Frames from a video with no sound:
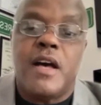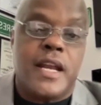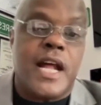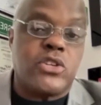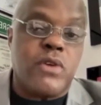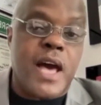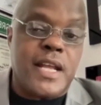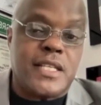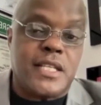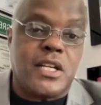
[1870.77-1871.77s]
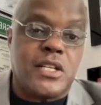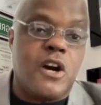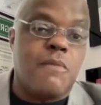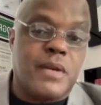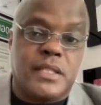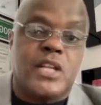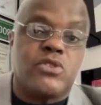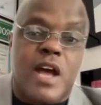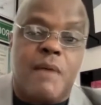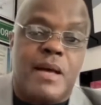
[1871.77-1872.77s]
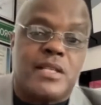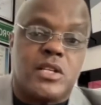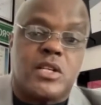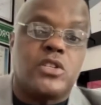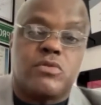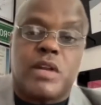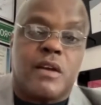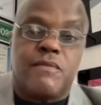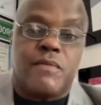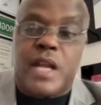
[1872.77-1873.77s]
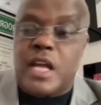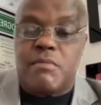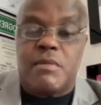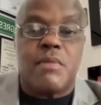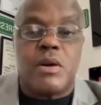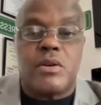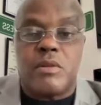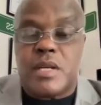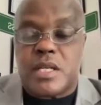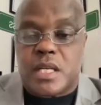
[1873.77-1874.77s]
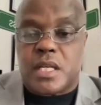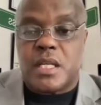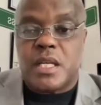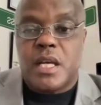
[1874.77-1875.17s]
and I tried as an adult, because they try them as adults when they commit murder in Michigan.